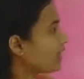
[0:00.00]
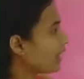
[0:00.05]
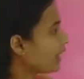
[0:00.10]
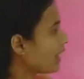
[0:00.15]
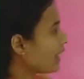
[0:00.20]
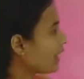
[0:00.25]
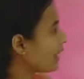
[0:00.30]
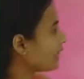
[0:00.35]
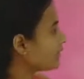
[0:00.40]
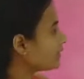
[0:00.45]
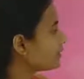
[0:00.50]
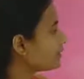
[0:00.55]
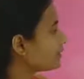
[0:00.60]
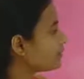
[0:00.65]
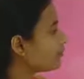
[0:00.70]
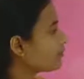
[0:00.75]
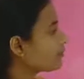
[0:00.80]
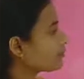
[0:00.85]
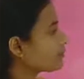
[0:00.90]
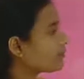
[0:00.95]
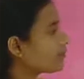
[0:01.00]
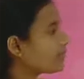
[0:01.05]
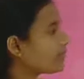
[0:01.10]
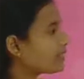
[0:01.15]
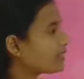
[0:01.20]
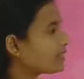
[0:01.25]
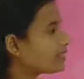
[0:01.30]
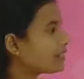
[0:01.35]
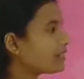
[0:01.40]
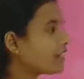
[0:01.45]
And
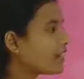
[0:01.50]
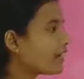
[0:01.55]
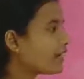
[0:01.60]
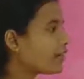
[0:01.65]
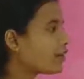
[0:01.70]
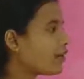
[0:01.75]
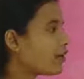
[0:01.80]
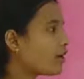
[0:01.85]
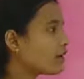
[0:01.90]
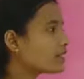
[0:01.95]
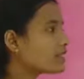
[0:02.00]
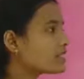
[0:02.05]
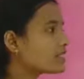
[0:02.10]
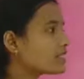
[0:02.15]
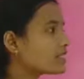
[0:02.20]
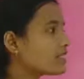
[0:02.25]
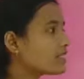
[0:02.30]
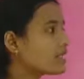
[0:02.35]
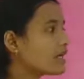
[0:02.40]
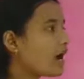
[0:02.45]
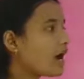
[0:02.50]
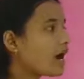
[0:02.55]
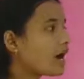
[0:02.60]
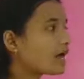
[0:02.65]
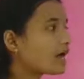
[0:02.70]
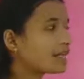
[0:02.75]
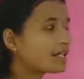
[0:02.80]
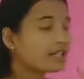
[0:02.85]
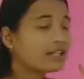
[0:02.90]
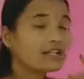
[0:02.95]
metal ions in
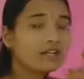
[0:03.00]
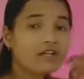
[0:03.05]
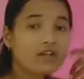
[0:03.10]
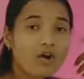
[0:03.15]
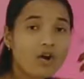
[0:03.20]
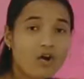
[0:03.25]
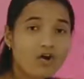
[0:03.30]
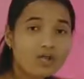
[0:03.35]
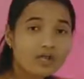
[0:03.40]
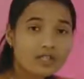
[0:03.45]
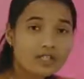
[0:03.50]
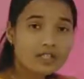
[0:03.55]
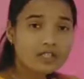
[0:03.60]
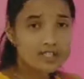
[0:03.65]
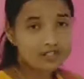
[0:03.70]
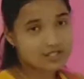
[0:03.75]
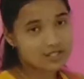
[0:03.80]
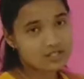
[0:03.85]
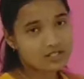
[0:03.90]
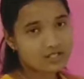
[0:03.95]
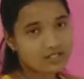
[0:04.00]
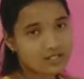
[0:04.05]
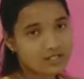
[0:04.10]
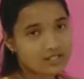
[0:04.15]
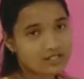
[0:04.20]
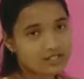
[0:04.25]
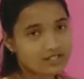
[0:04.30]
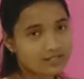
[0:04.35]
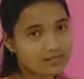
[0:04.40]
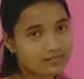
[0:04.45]
higher oxidation
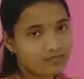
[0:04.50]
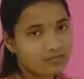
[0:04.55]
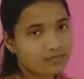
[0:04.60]
states.